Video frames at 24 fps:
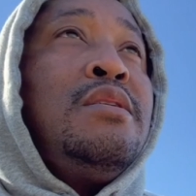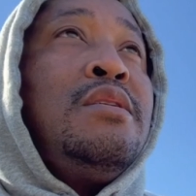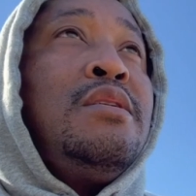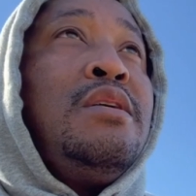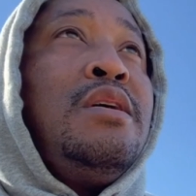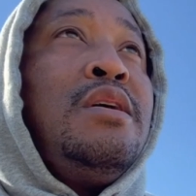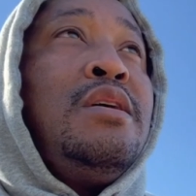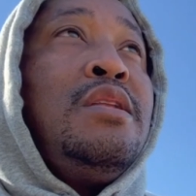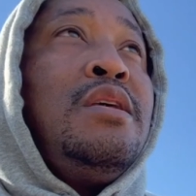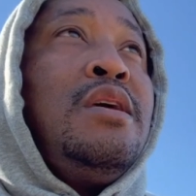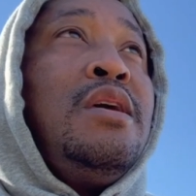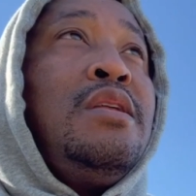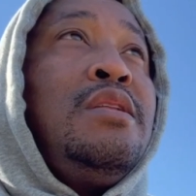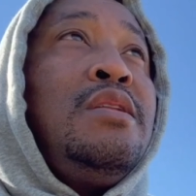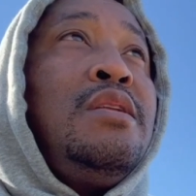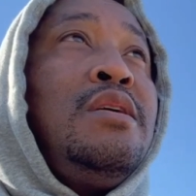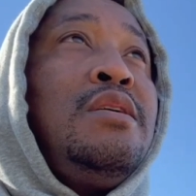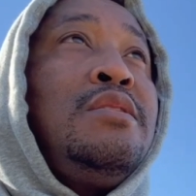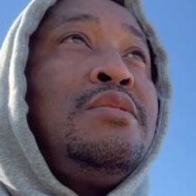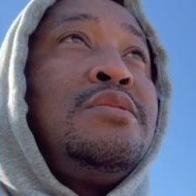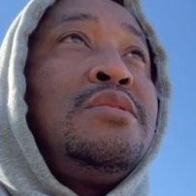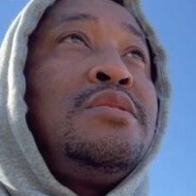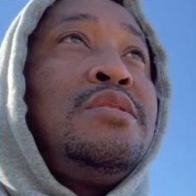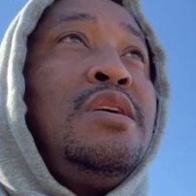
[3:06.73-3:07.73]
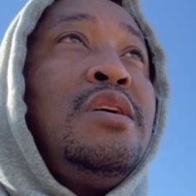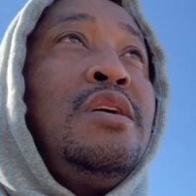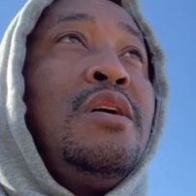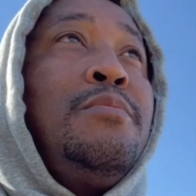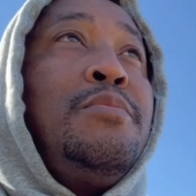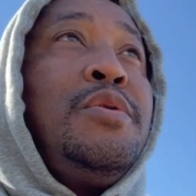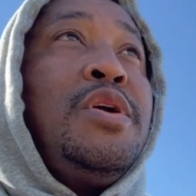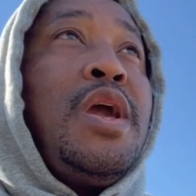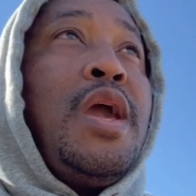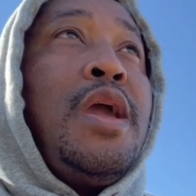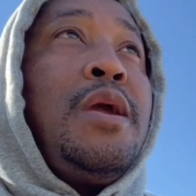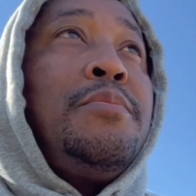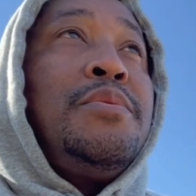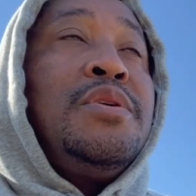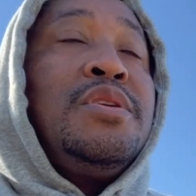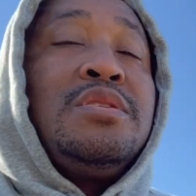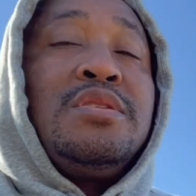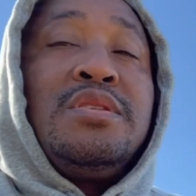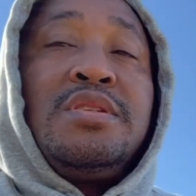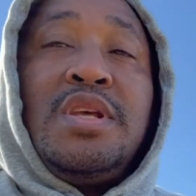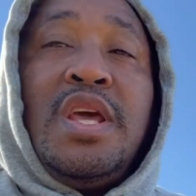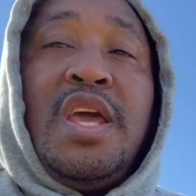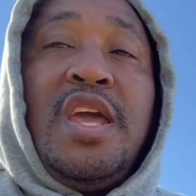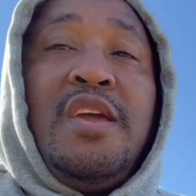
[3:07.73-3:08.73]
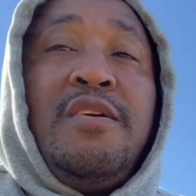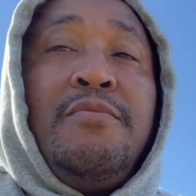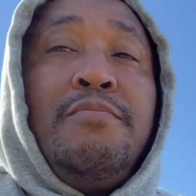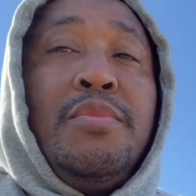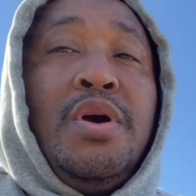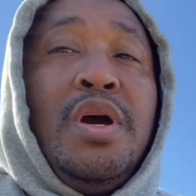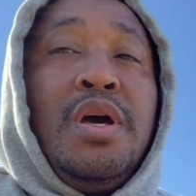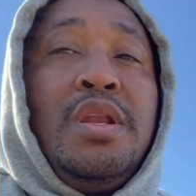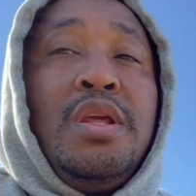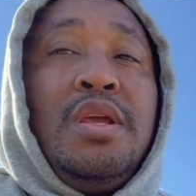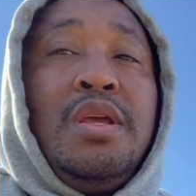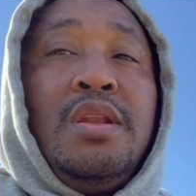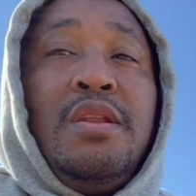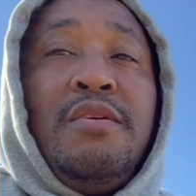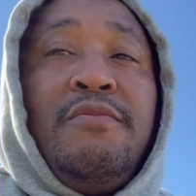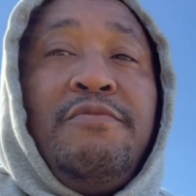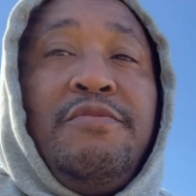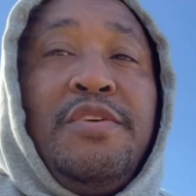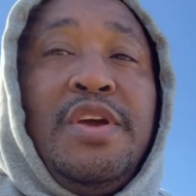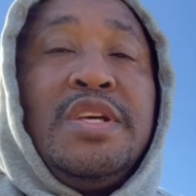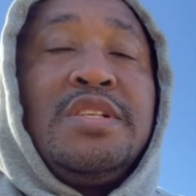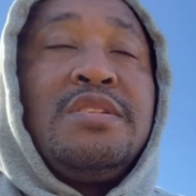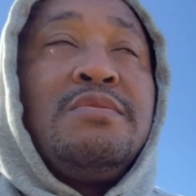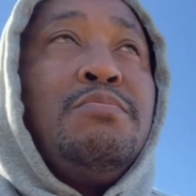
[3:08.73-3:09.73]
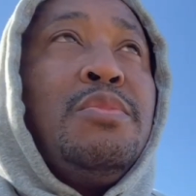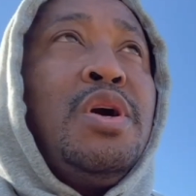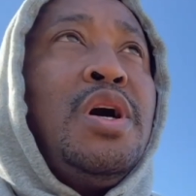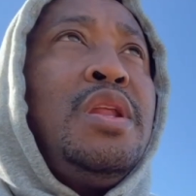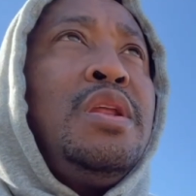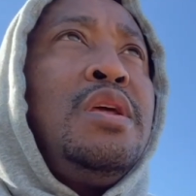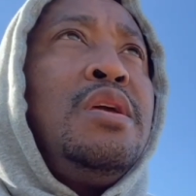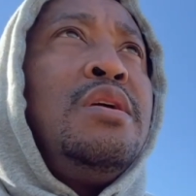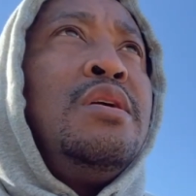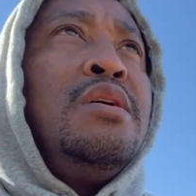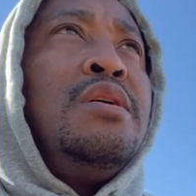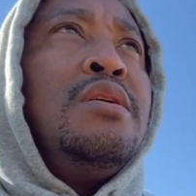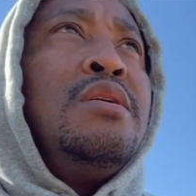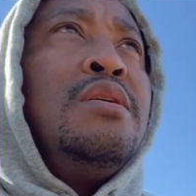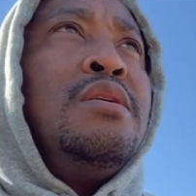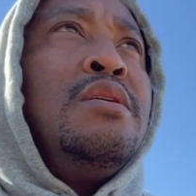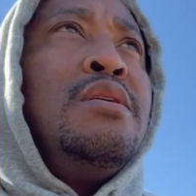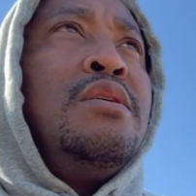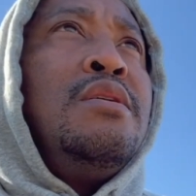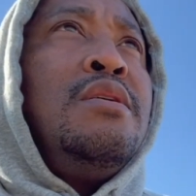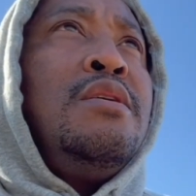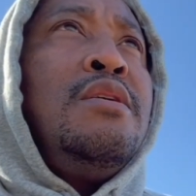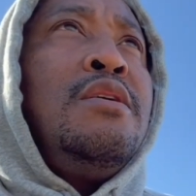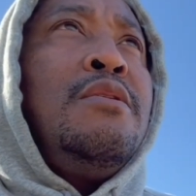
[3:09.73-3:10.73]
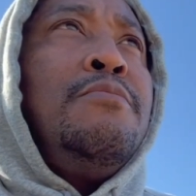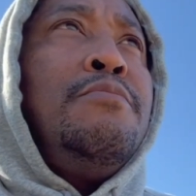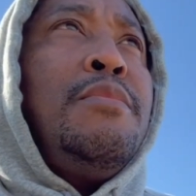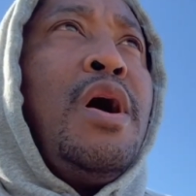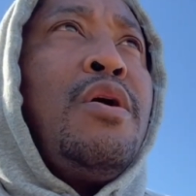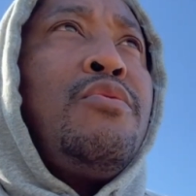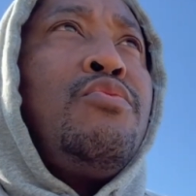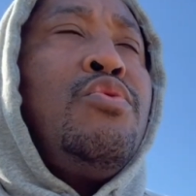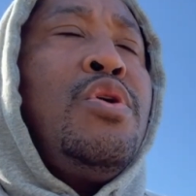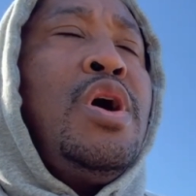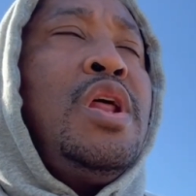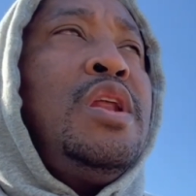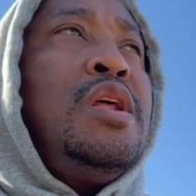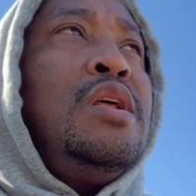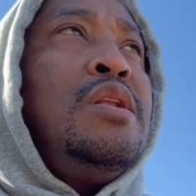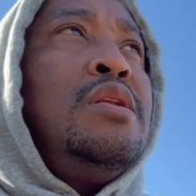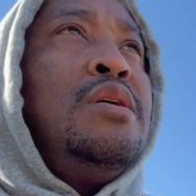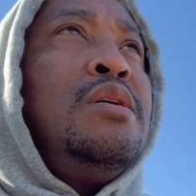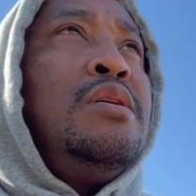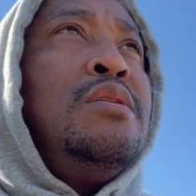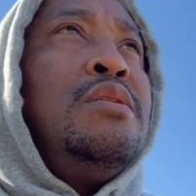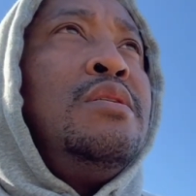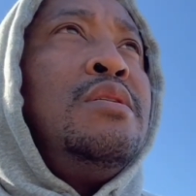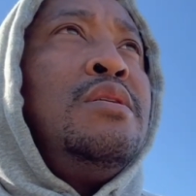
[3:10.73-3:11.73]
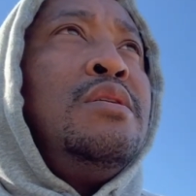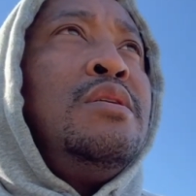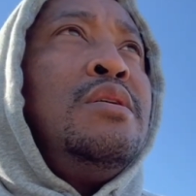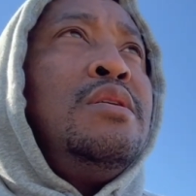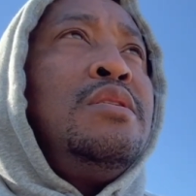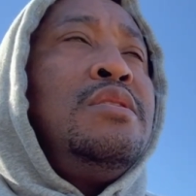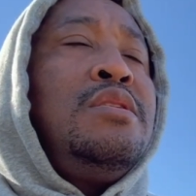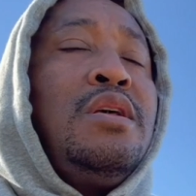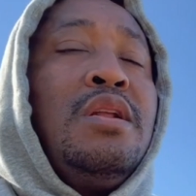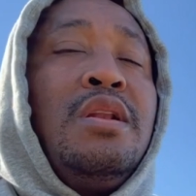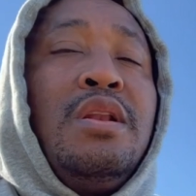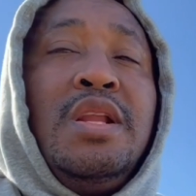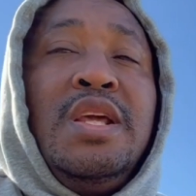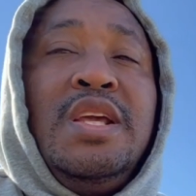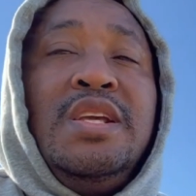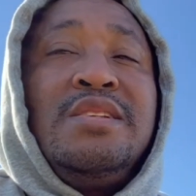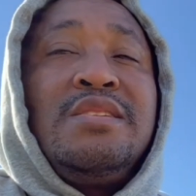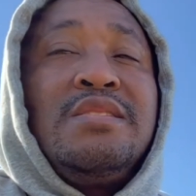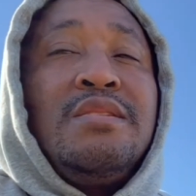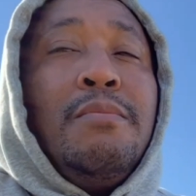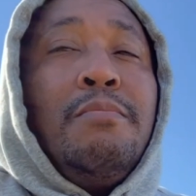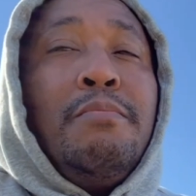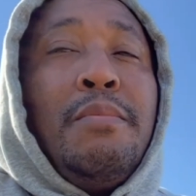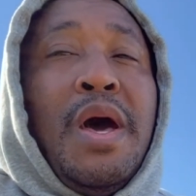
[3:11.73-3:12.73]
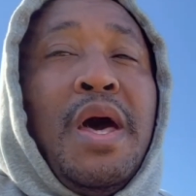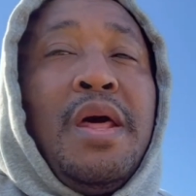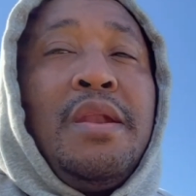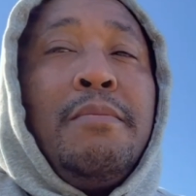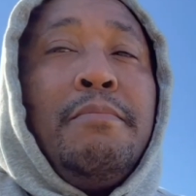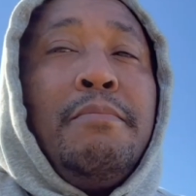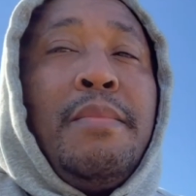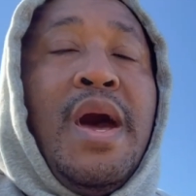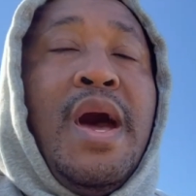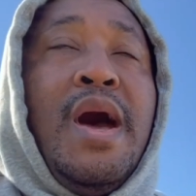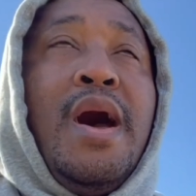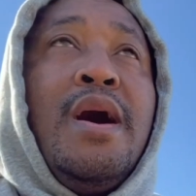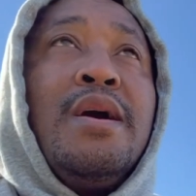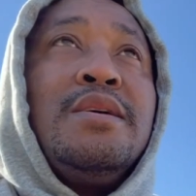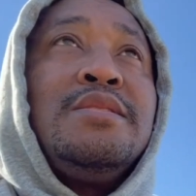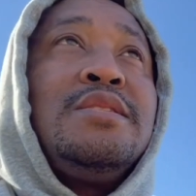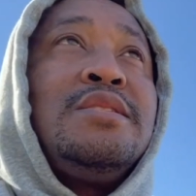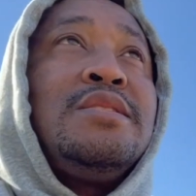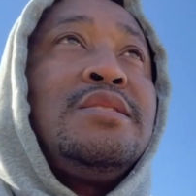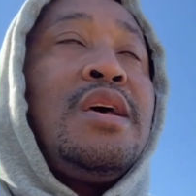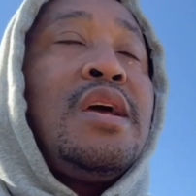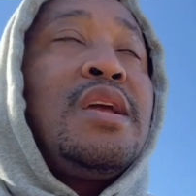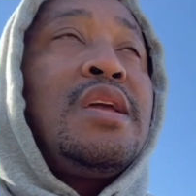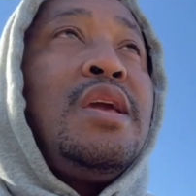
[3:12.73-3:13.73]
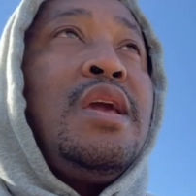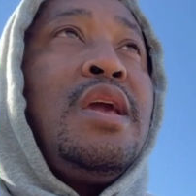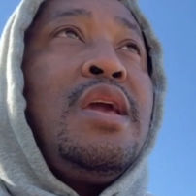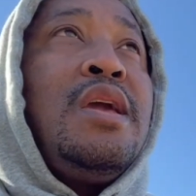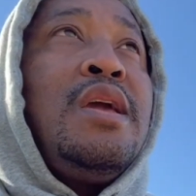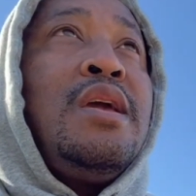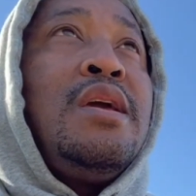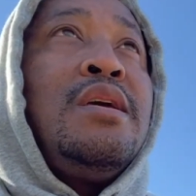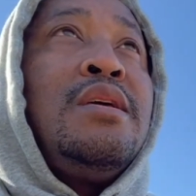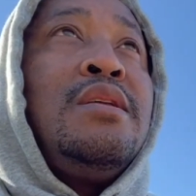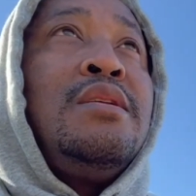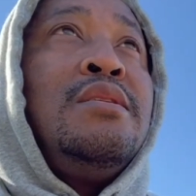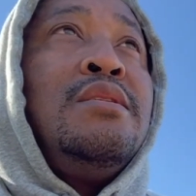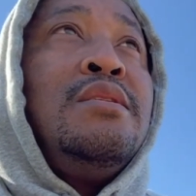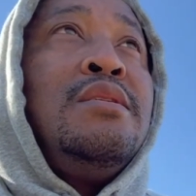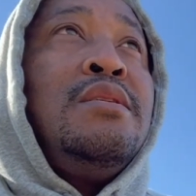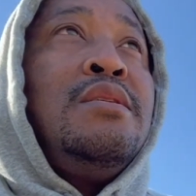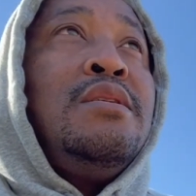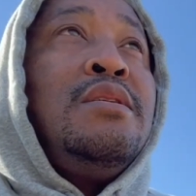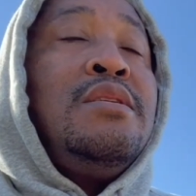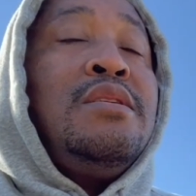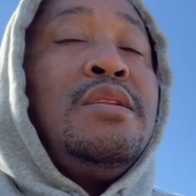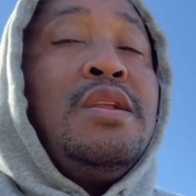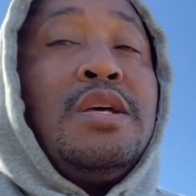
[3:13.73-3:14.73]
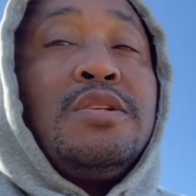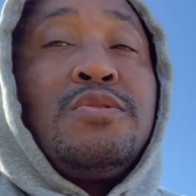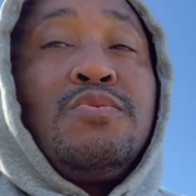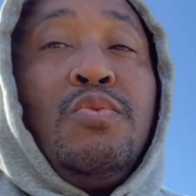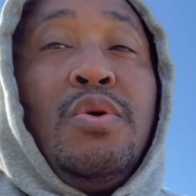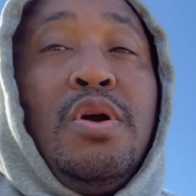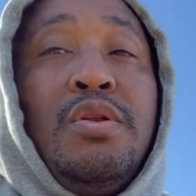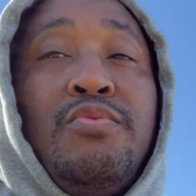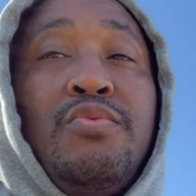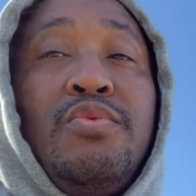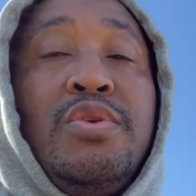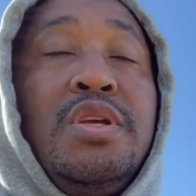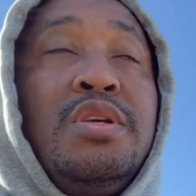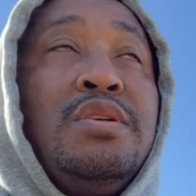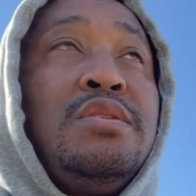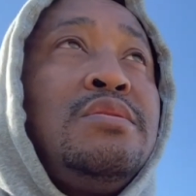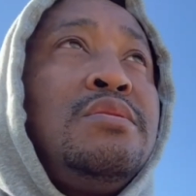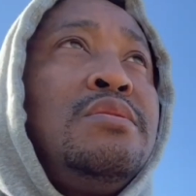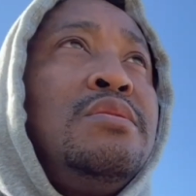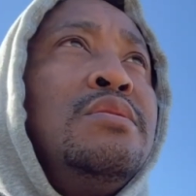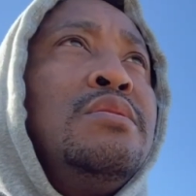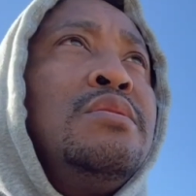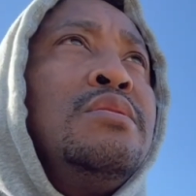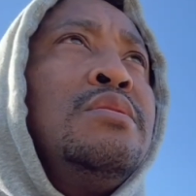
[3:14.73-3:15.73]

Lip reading: and still be able to save money and invest money by running the least amount of miles as I can. That's one reason.